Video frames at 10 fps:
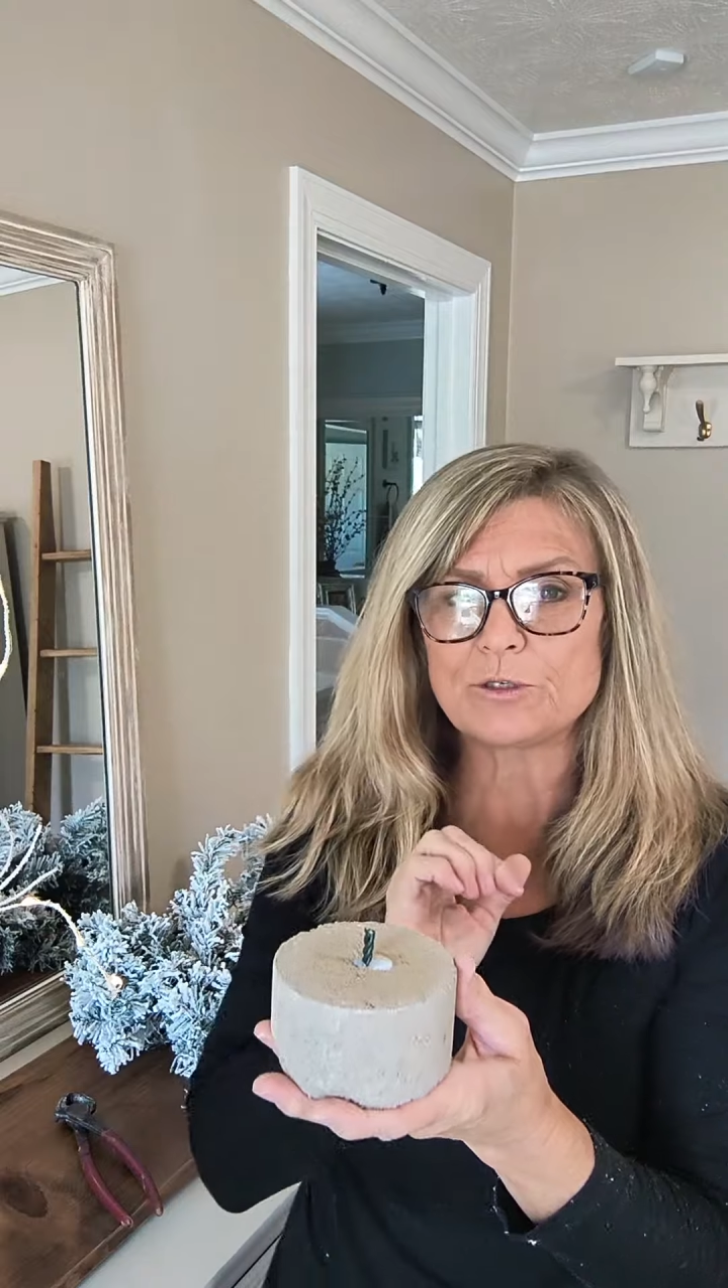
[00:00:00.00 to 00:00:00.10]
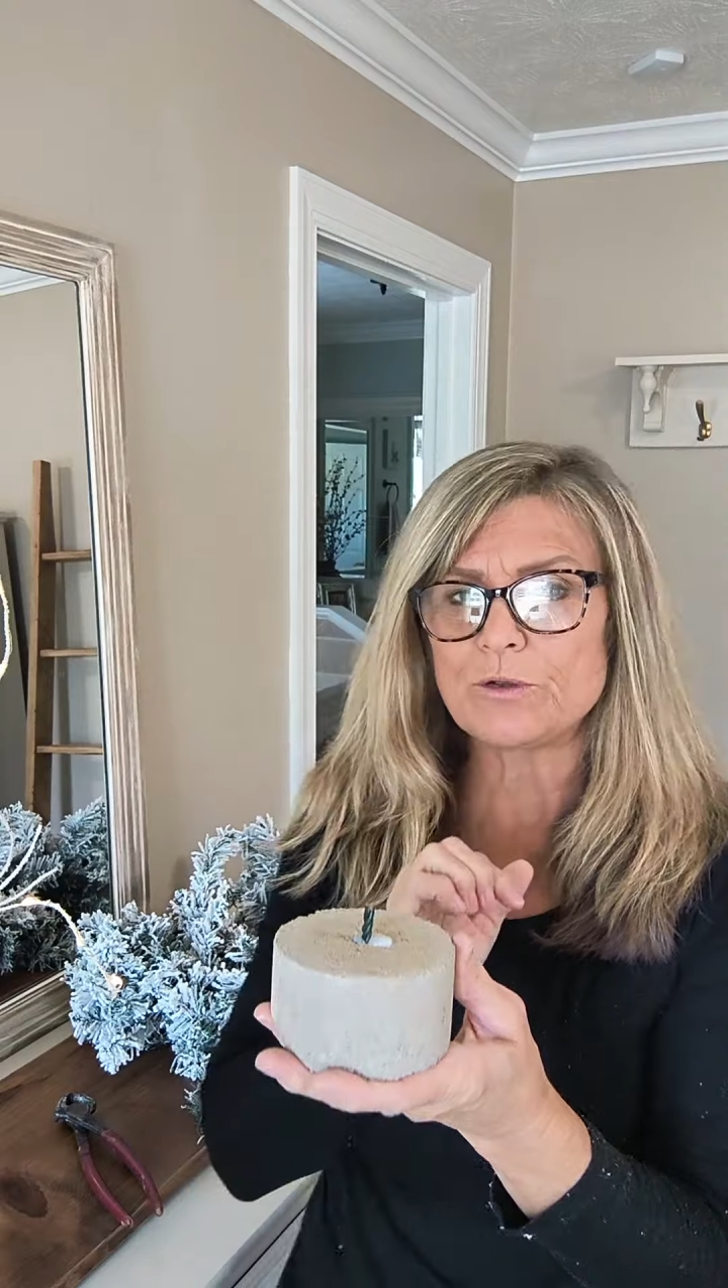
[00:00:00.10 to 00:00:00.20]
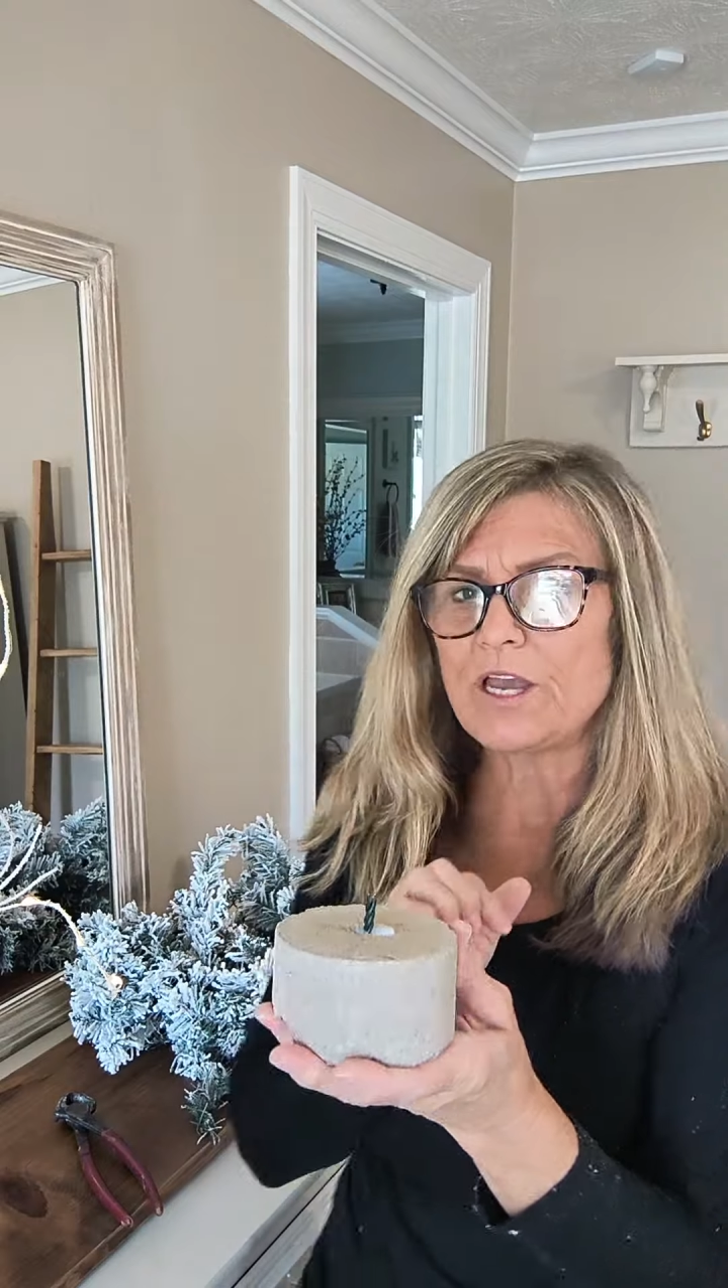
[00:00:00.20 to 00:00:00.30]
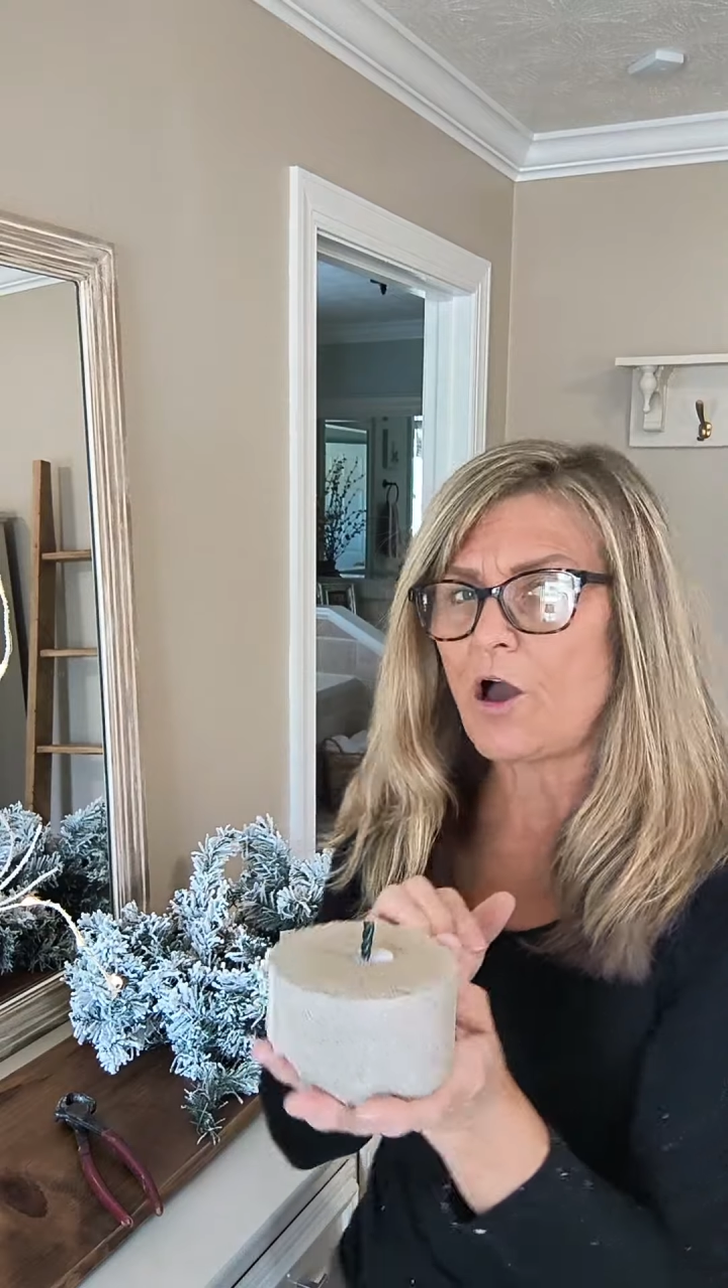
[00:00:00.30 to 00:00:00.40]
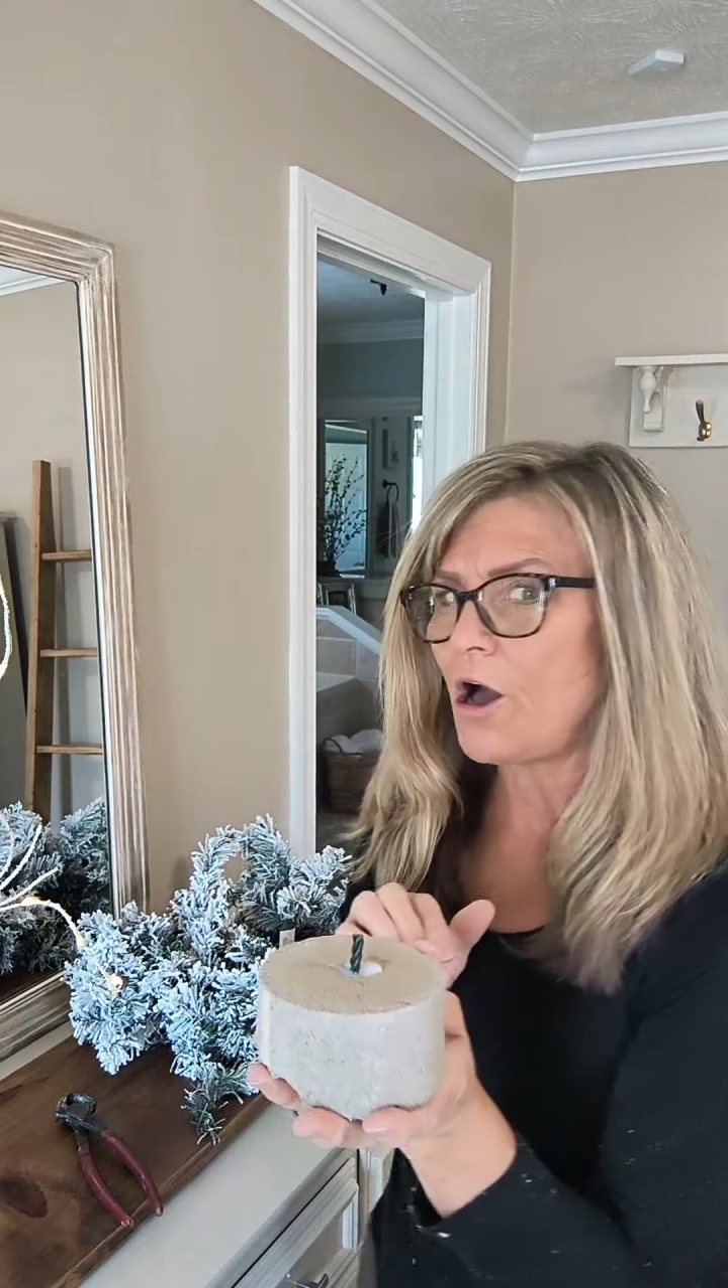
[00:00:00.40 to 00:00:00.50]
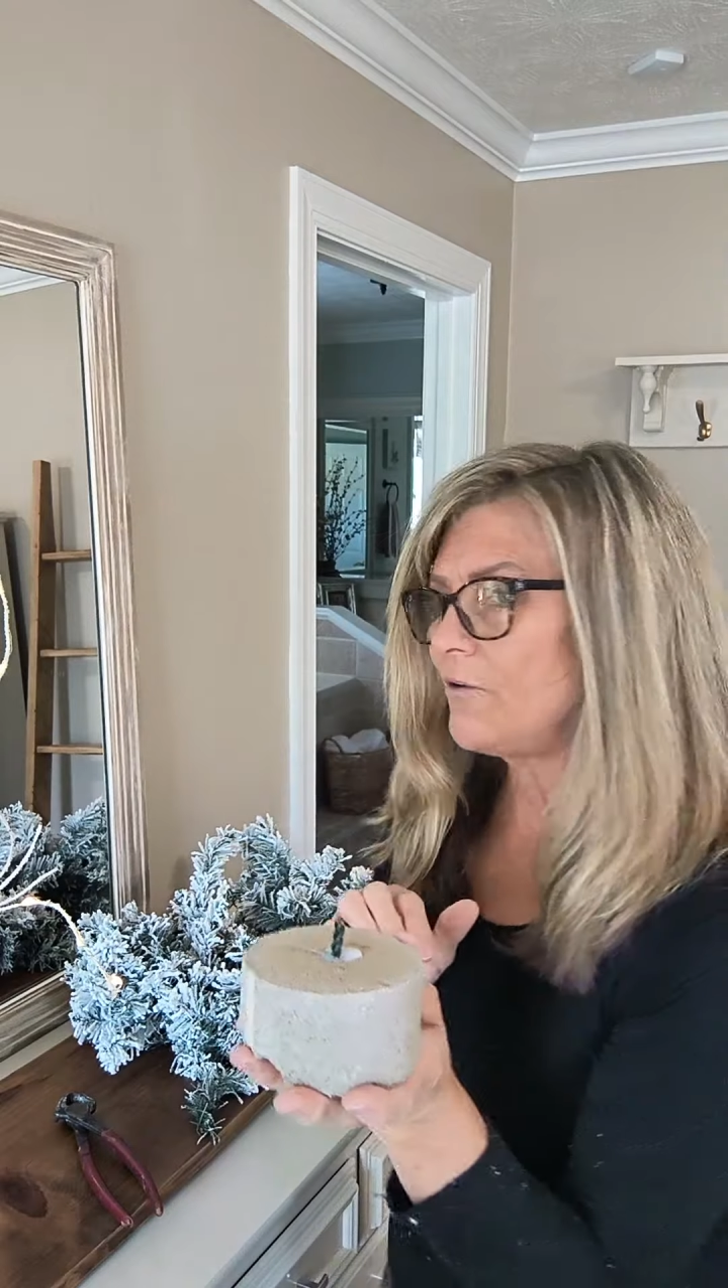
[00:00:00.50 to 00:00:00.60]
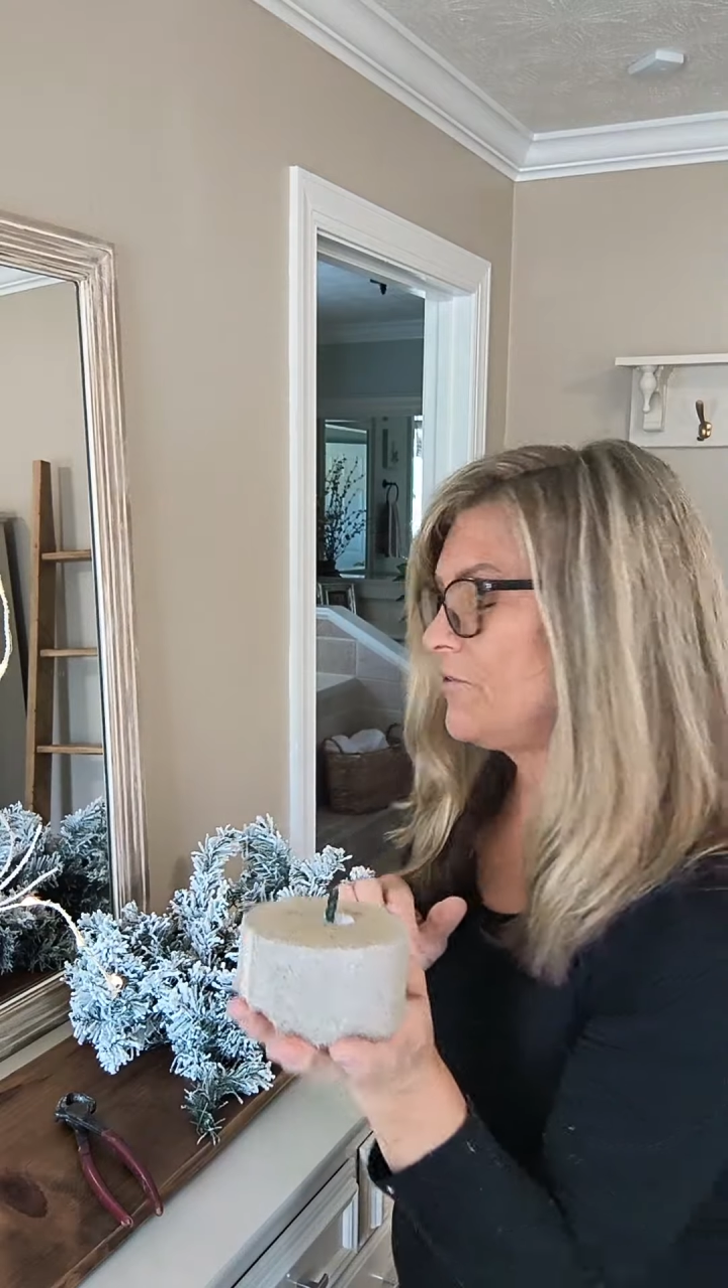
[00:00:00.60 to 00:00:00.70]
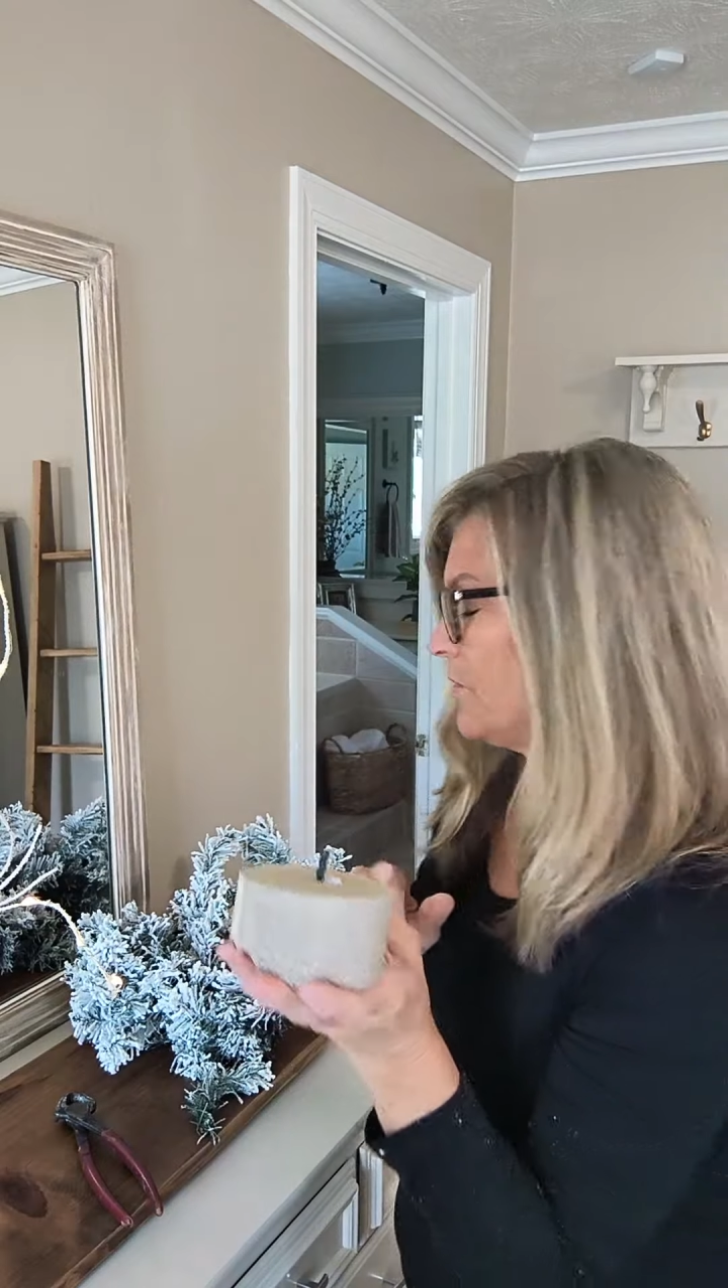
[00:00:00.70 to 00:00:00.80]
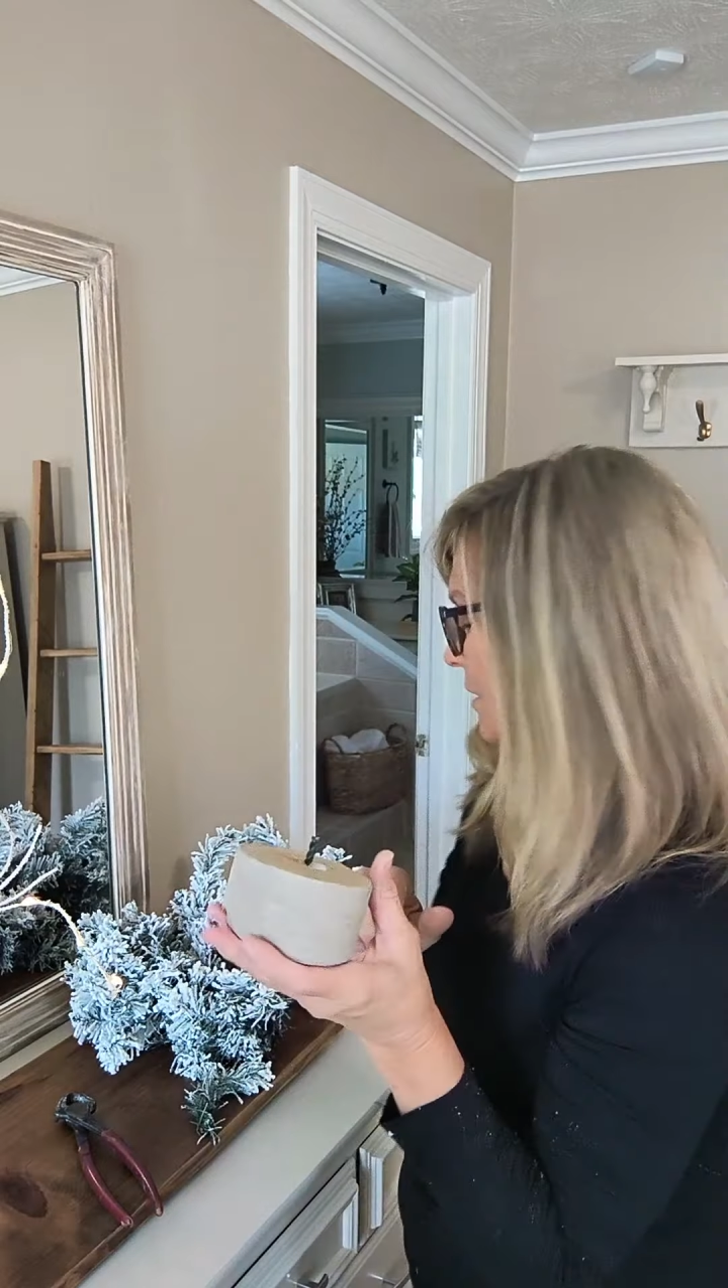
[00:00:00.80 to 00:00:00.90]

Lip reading: tree off of